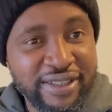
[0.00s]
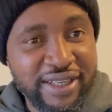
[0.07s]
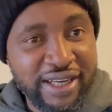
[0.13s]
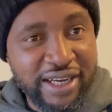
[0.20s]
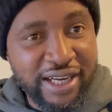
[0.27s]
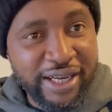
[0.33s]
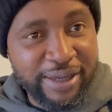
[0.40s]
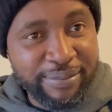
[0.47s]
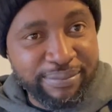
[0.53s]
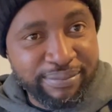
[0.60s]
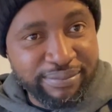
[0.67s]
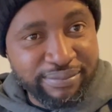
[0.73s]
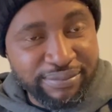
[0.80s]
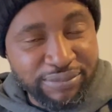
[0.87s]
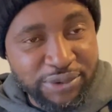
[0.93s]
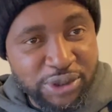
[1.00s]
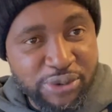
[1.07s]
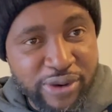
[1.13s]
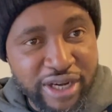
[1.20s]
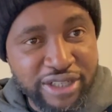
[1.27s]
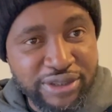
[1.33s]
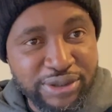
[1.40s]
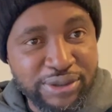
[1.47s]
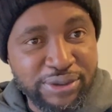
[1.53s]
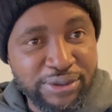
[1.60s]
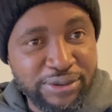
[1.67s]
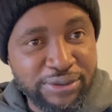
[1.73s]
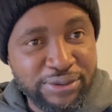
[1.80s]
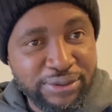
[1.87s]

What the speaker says: do well to